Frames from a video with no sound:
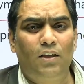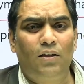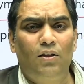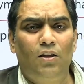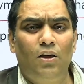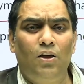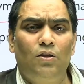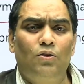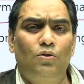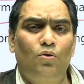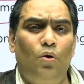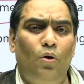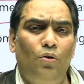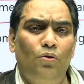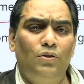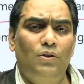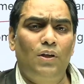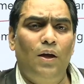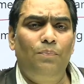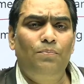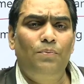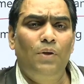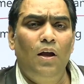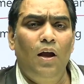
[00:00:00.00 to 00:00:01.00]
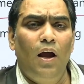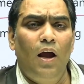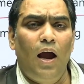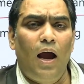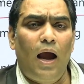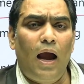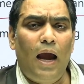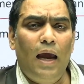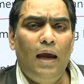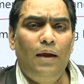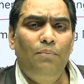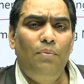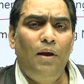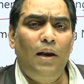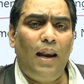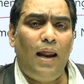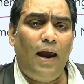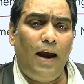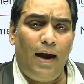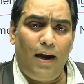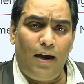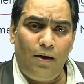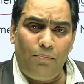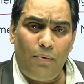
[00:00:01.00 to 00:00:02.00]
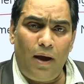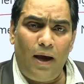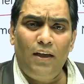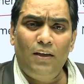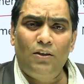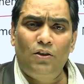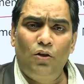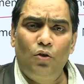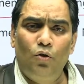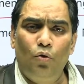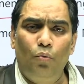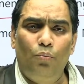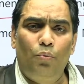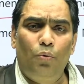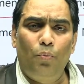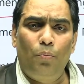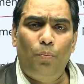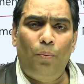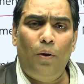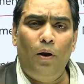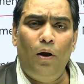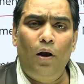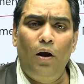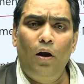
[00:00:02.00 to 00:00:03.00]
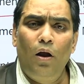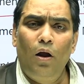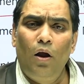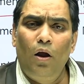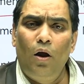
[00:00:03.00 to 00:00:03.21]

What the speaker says: these concepts, I will advise you people